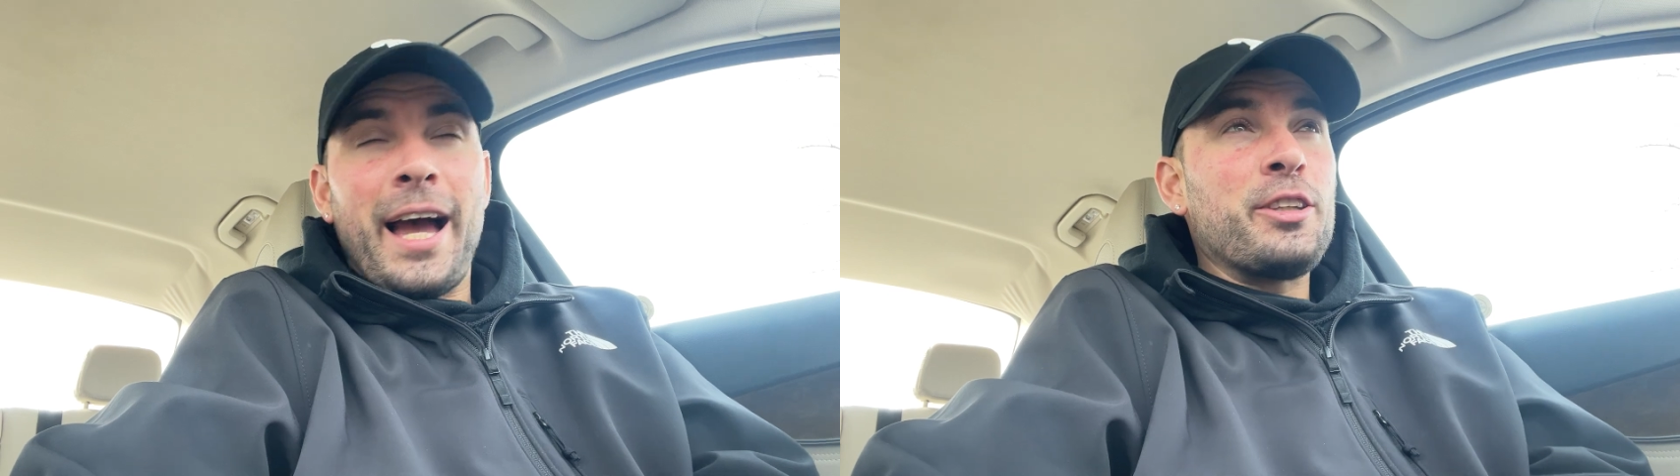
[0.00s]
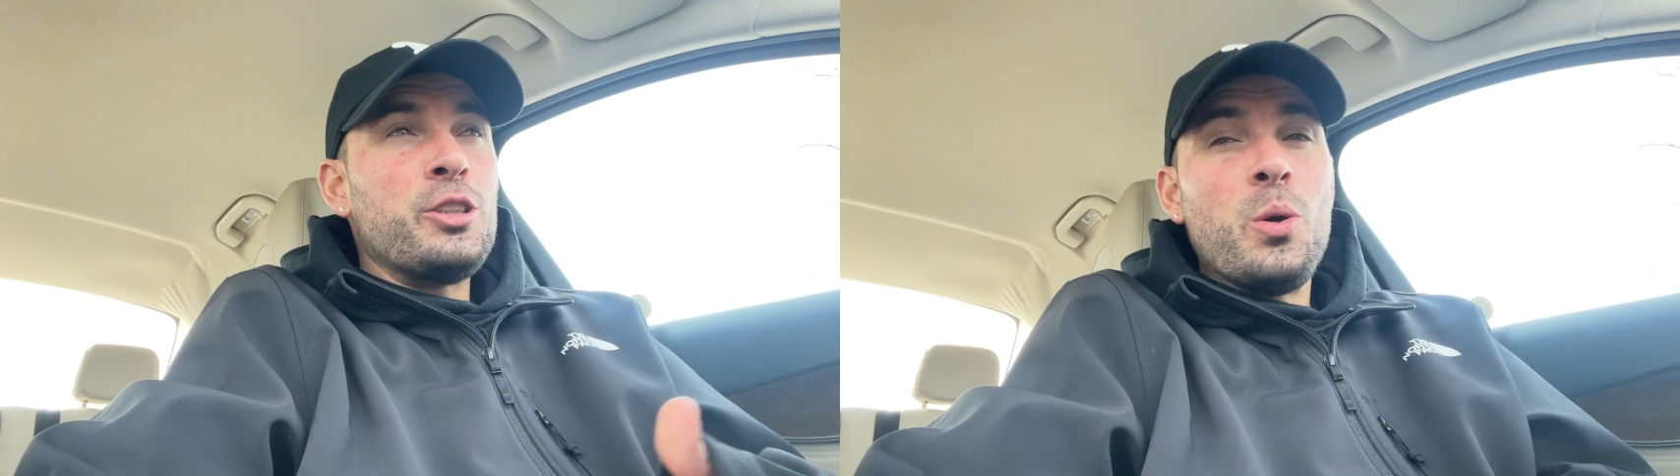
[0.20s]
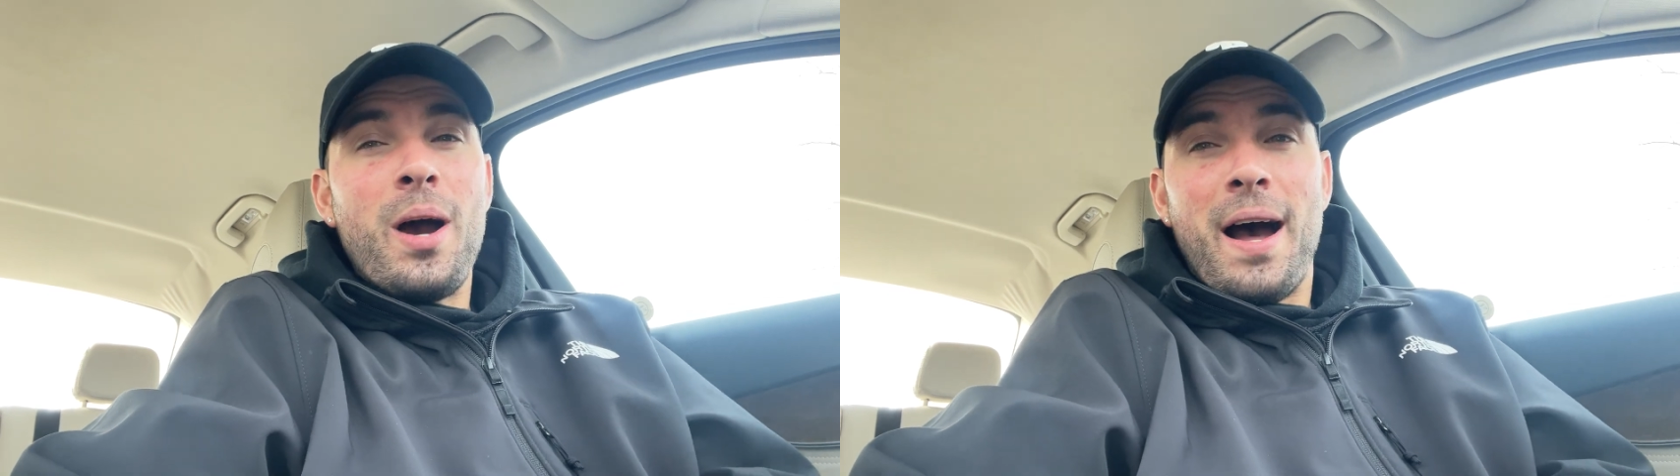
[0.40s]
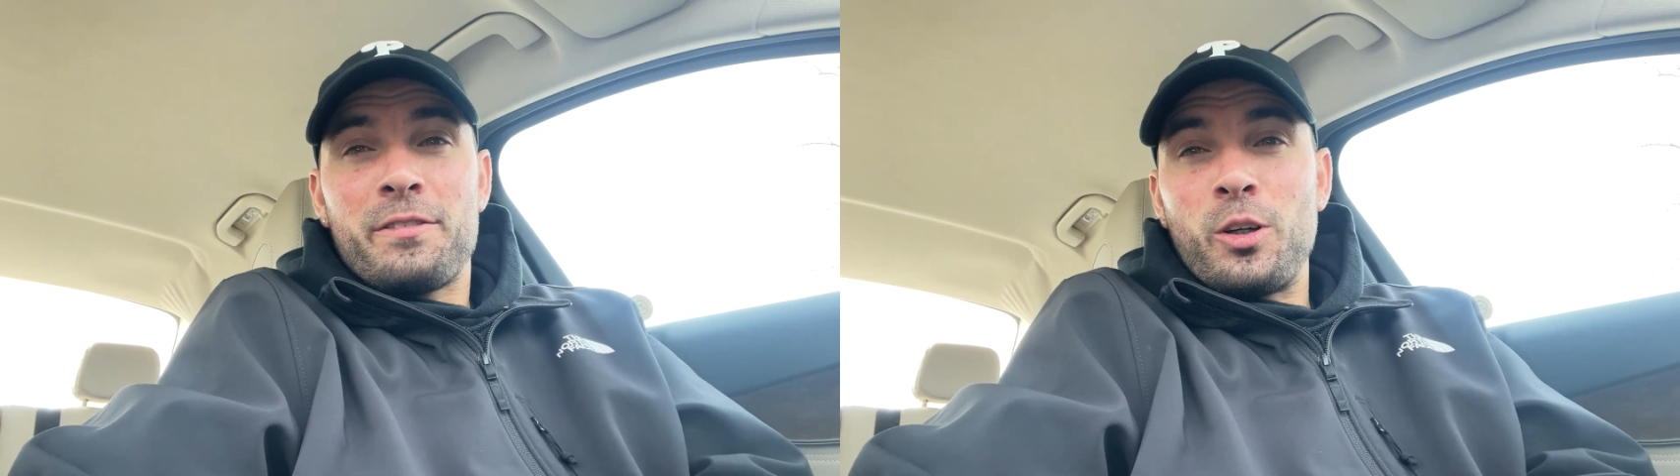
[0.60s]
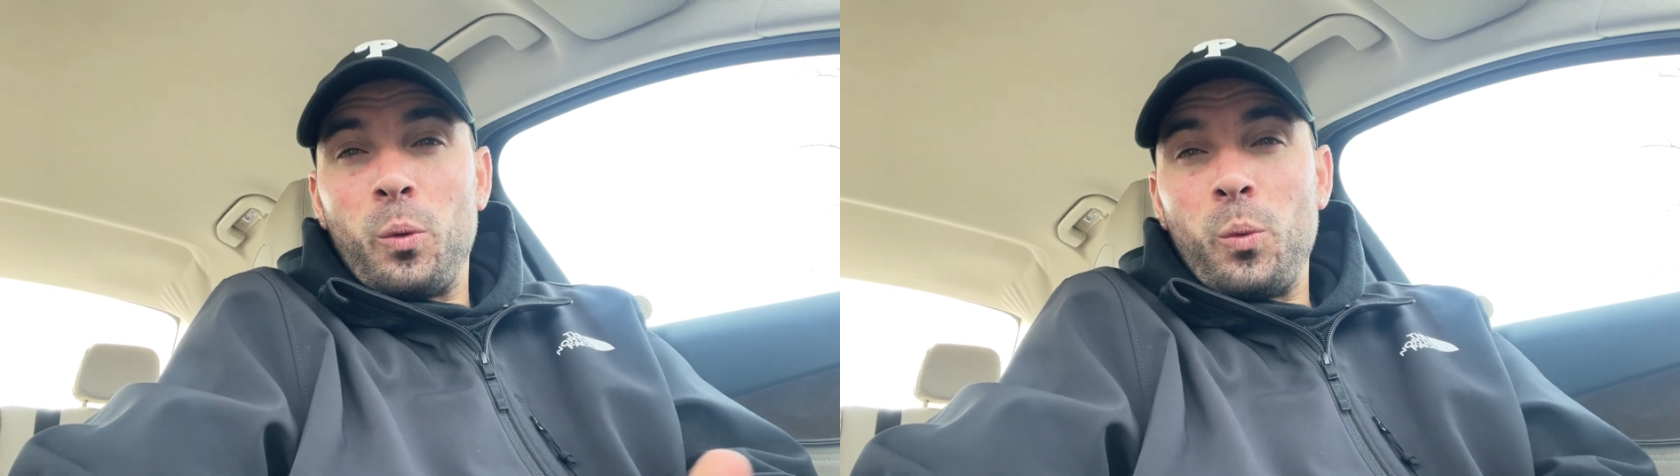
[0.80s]
and you
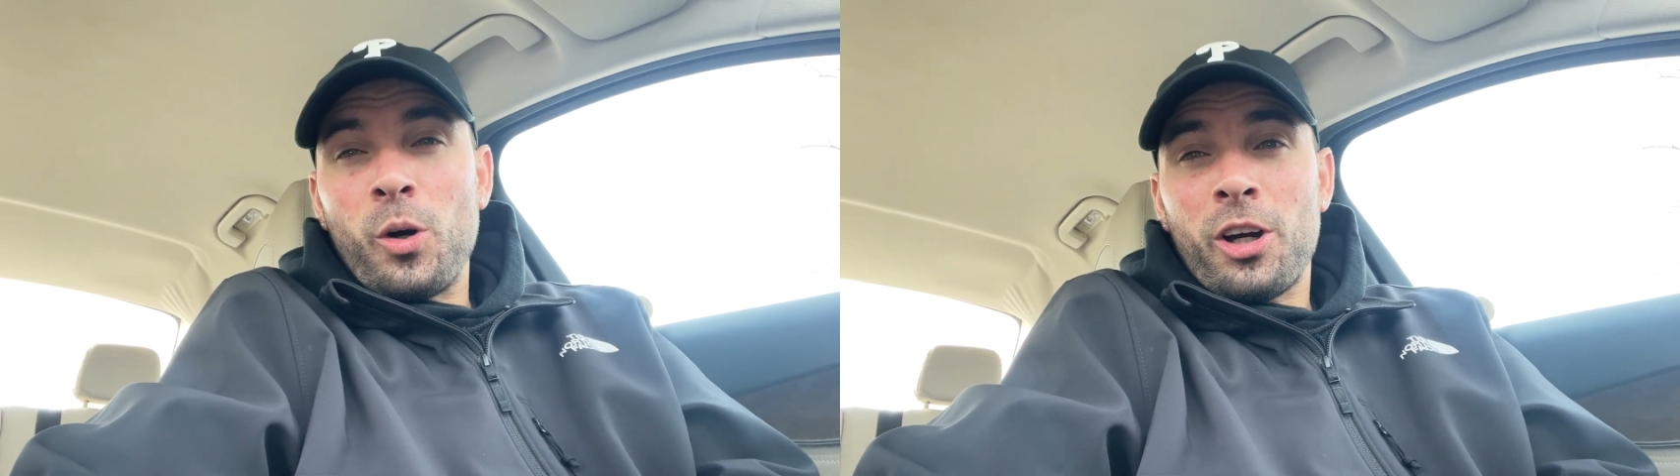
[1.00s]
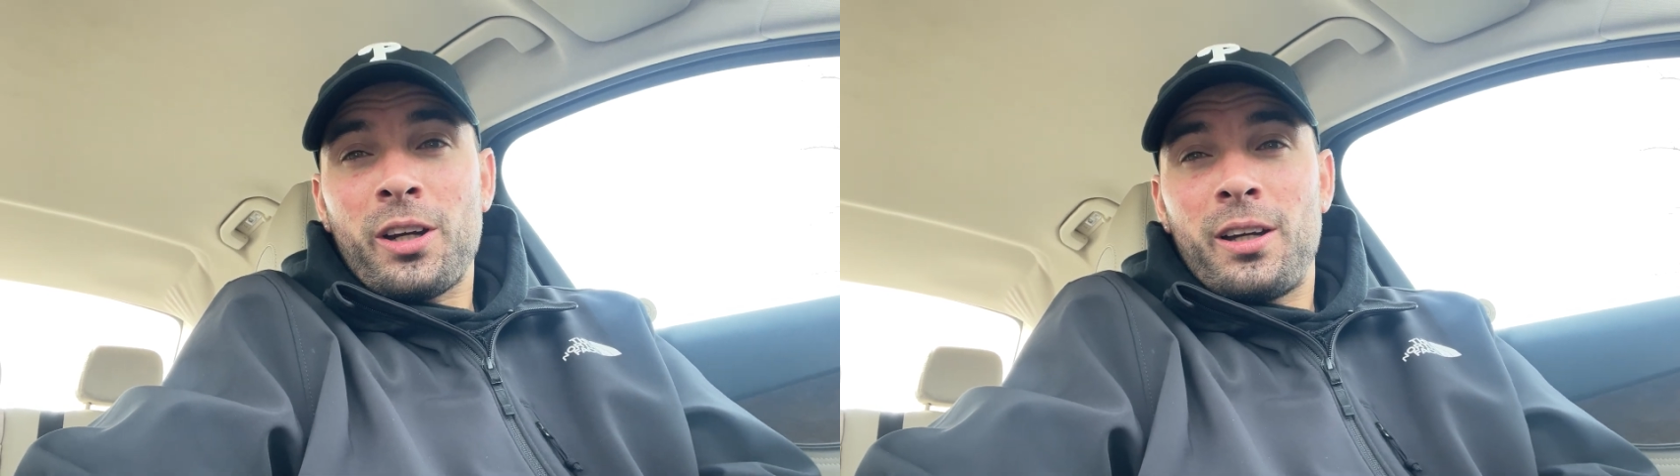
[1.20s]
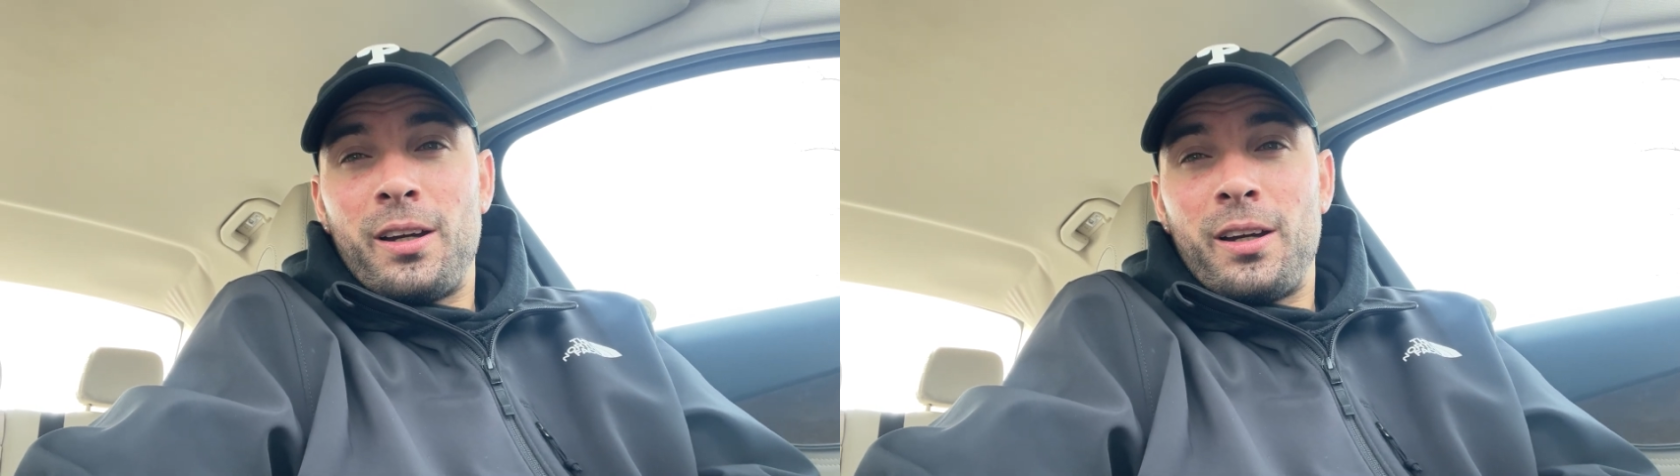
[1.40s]
have to work